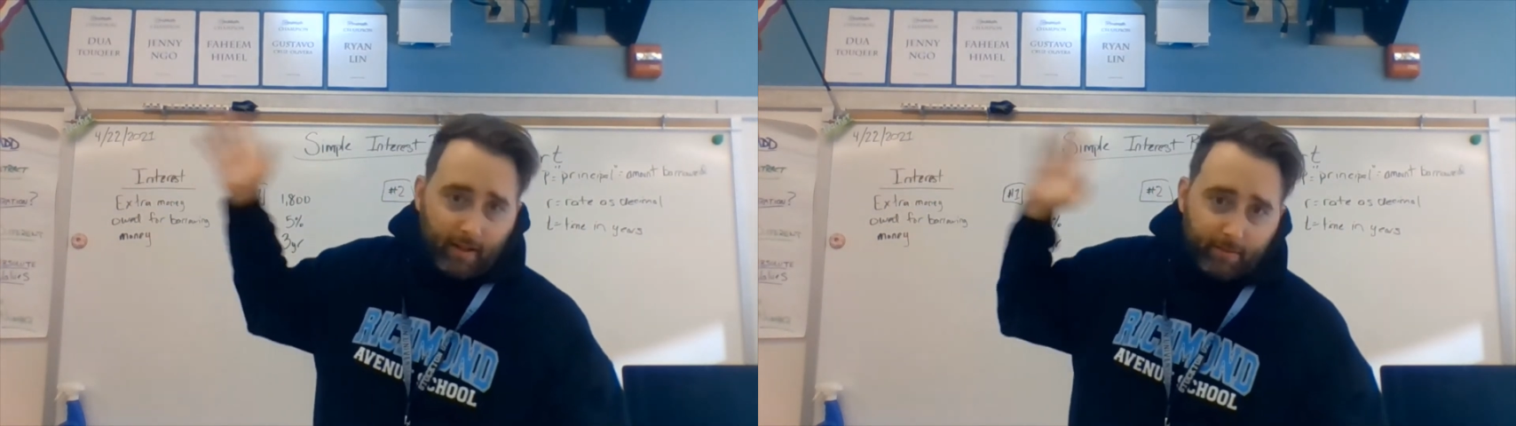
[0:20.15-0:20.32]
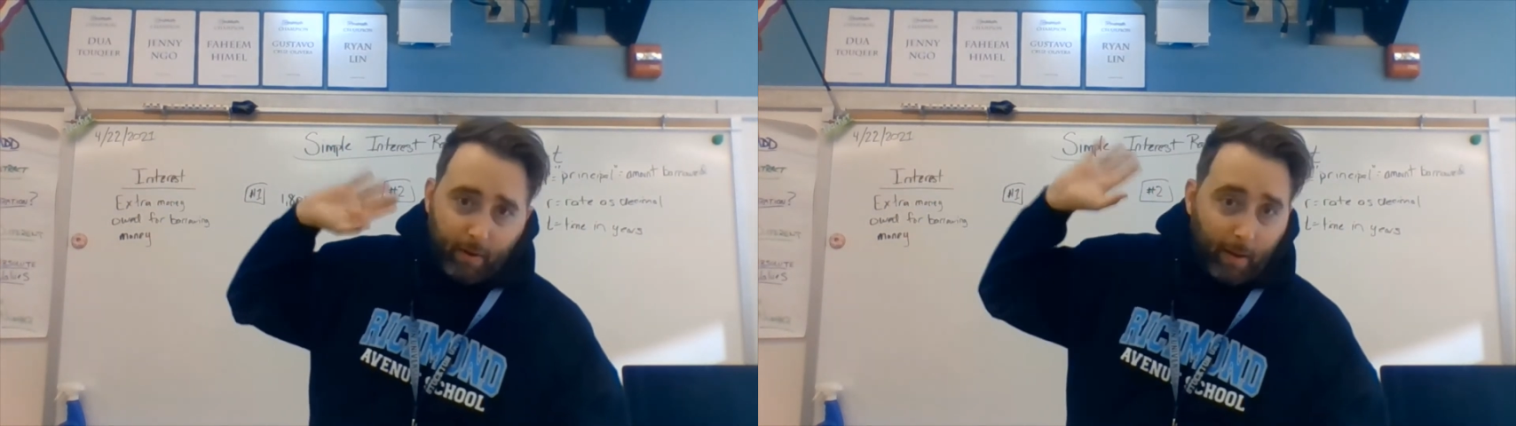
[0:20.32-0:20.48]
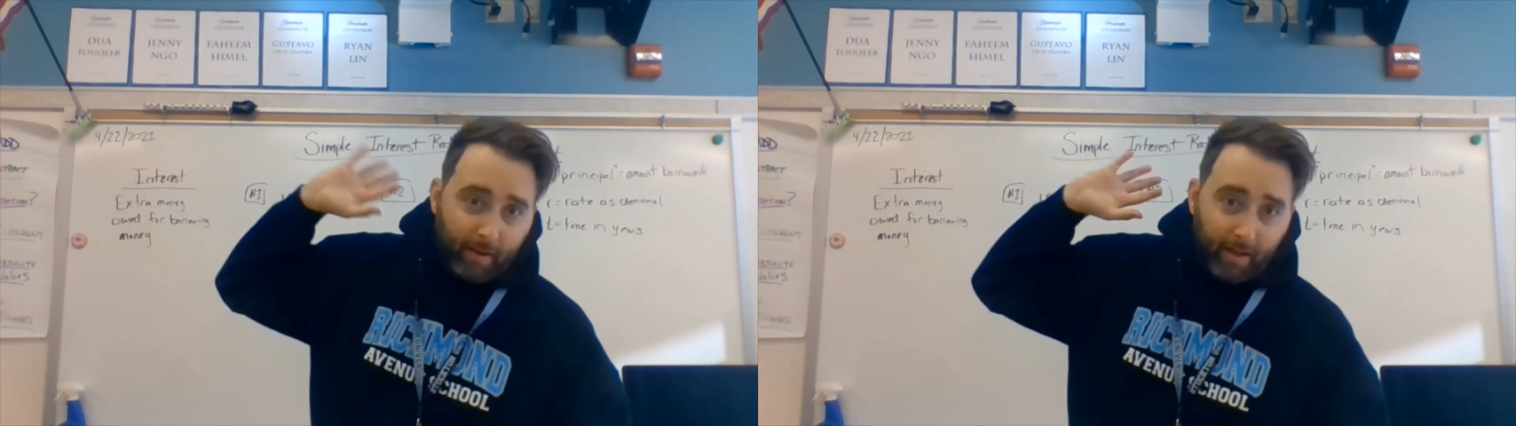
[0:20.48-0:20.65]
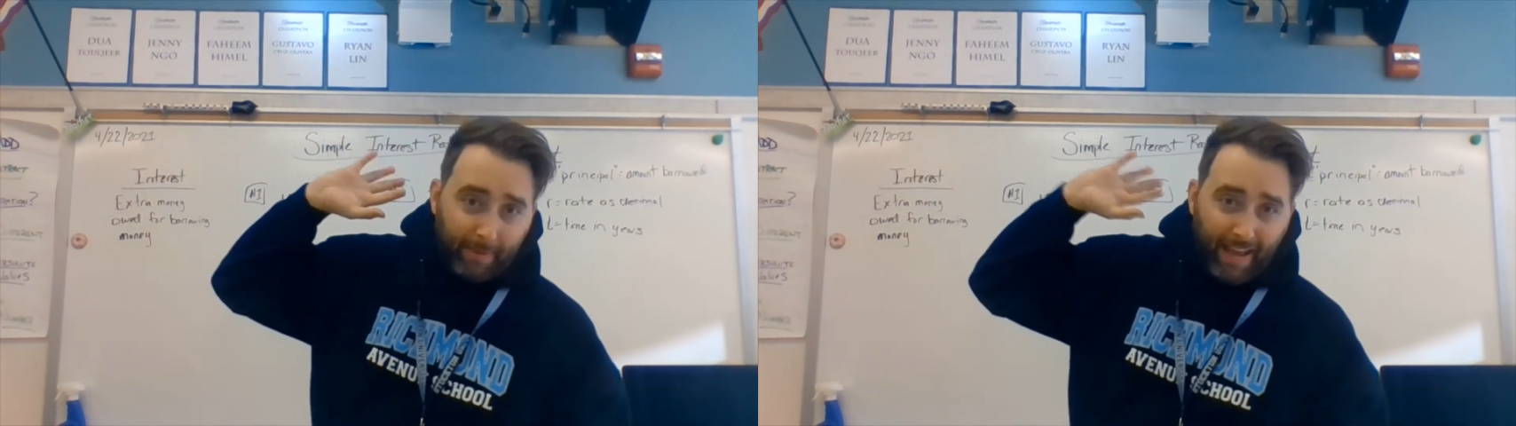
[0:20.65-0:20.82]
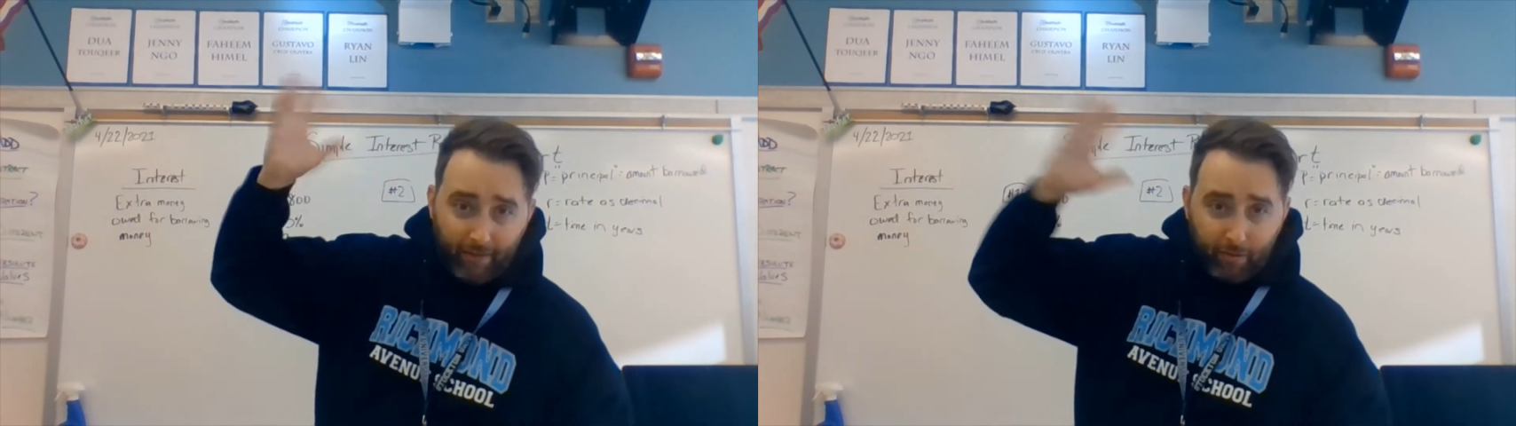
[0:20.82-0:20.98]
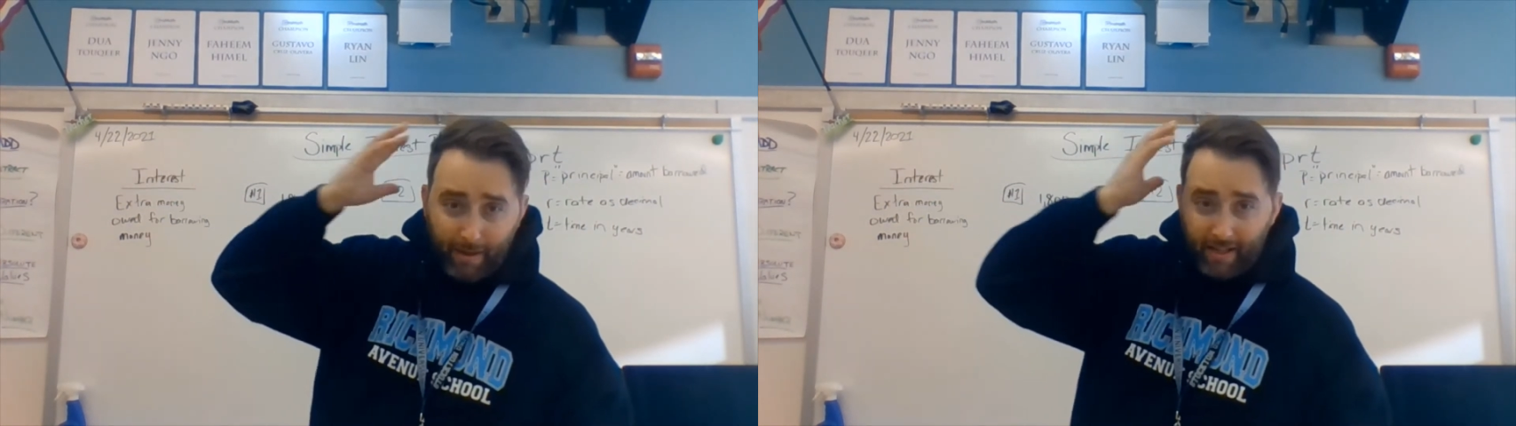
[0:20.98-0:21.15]
That's probably going to
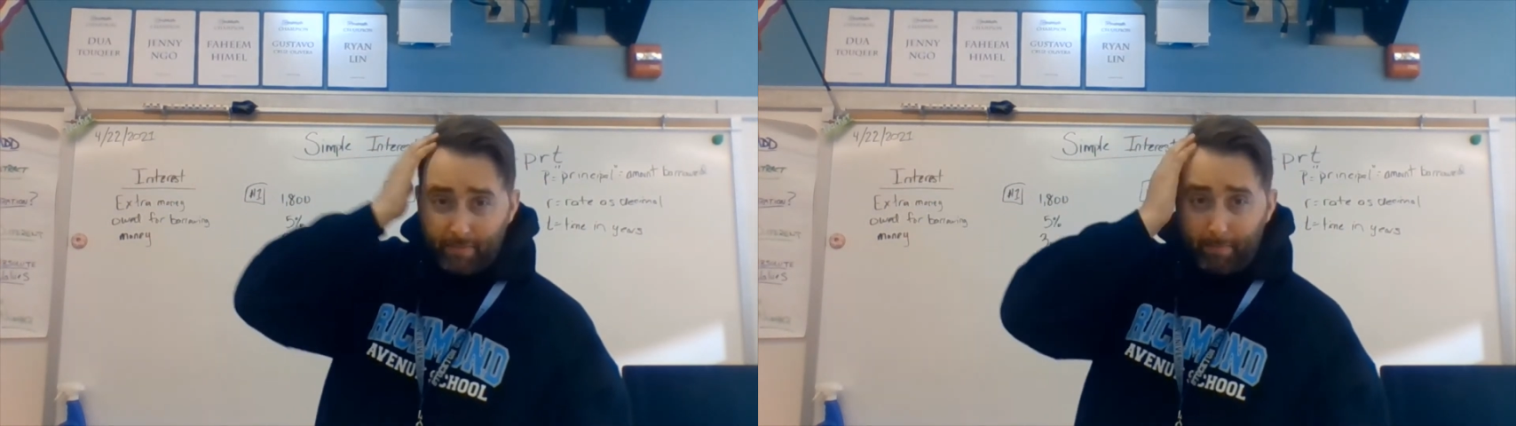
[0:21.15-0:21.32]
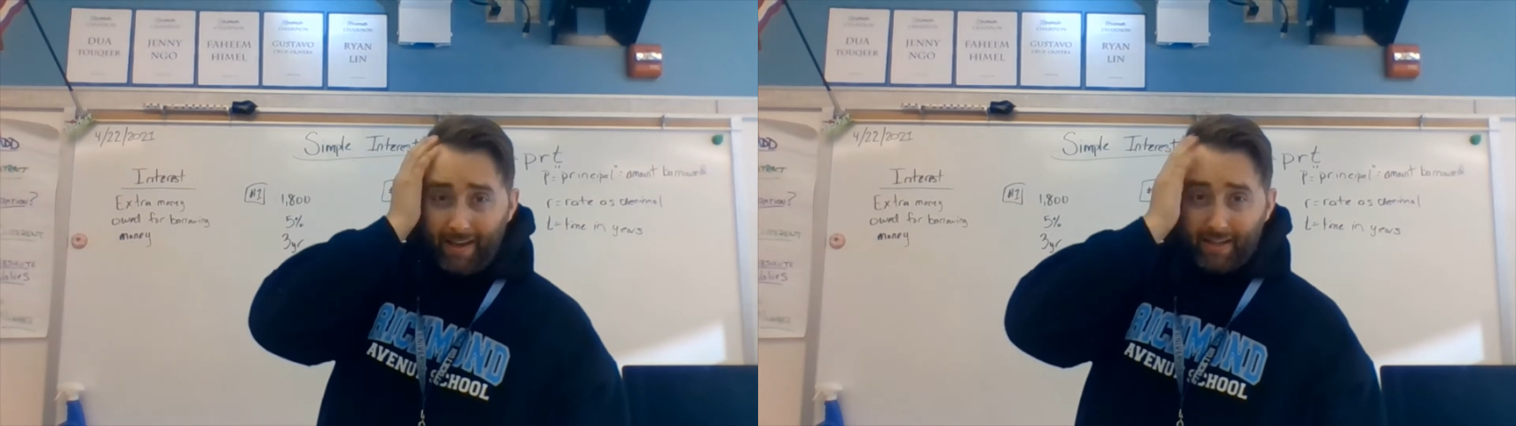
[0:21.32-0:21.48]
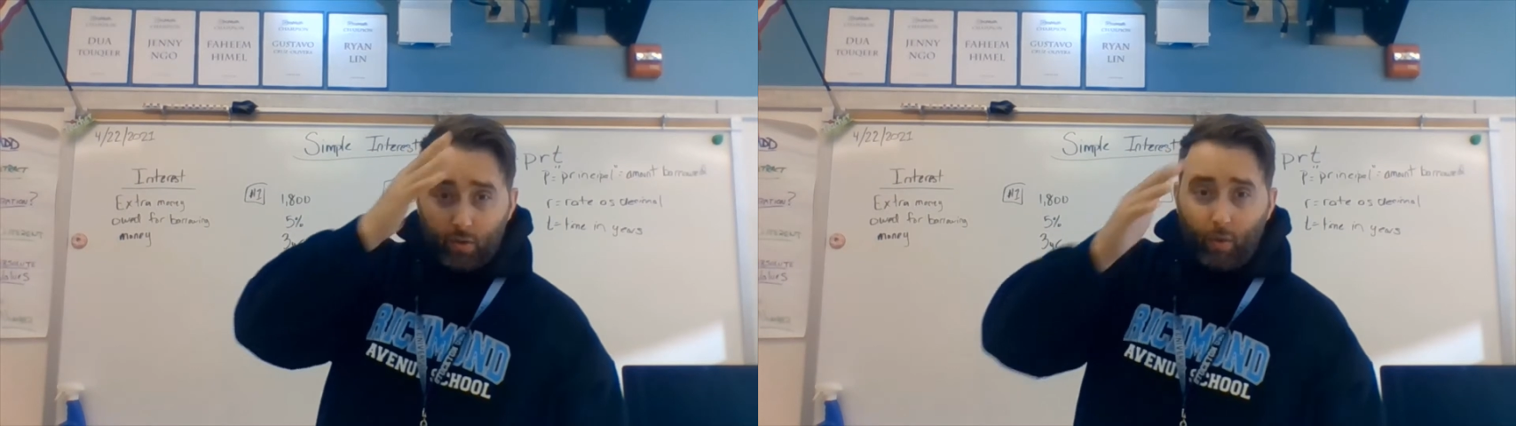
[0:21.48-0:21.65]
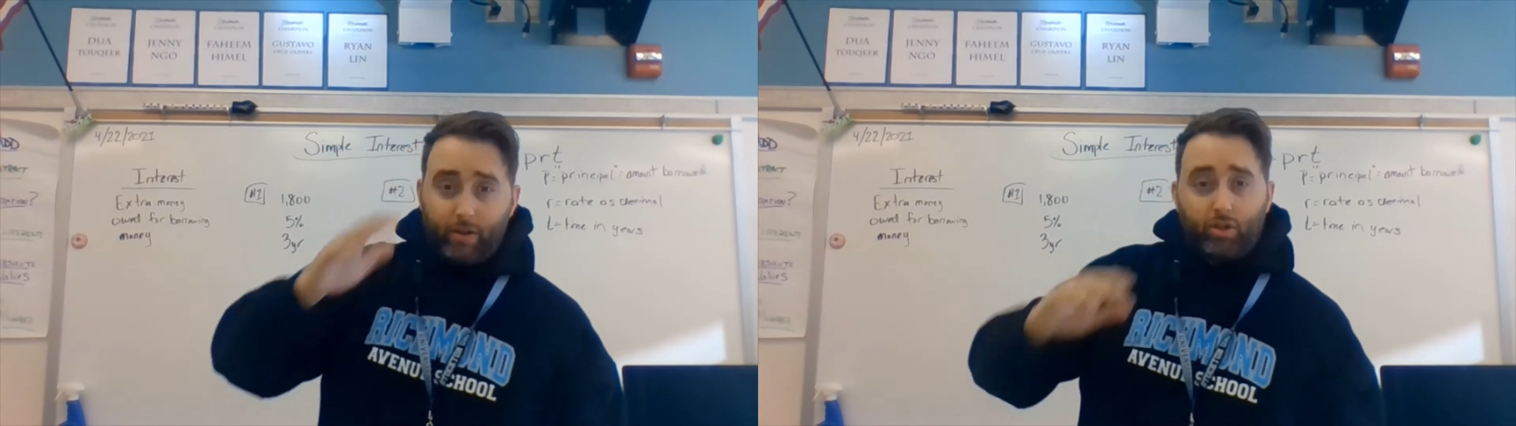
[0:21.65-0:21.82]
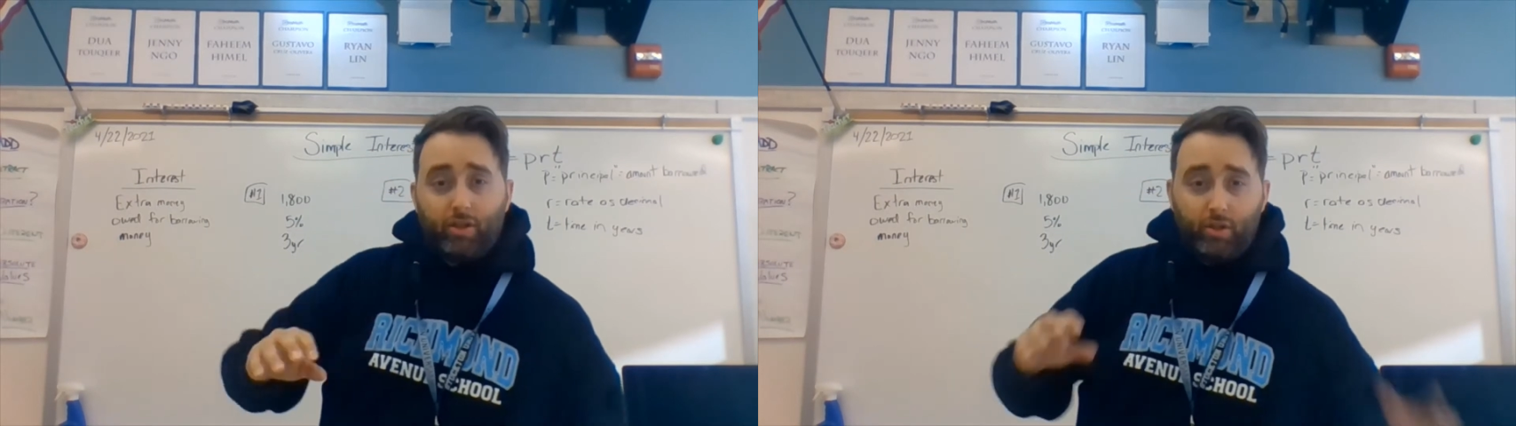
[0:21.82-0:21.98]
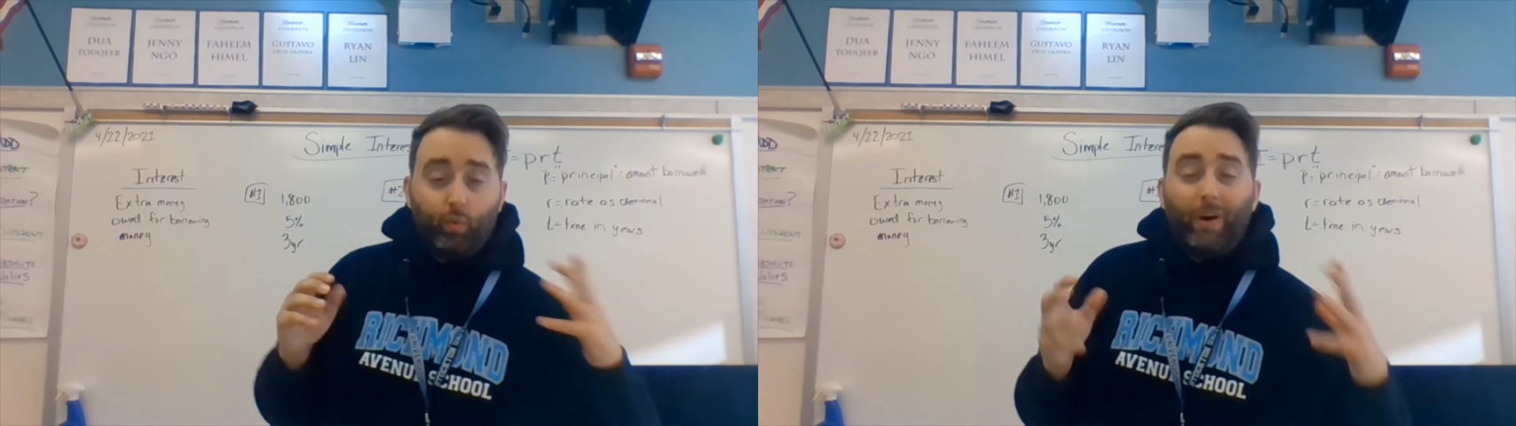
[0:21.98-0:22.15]
be everybody's biggest question is,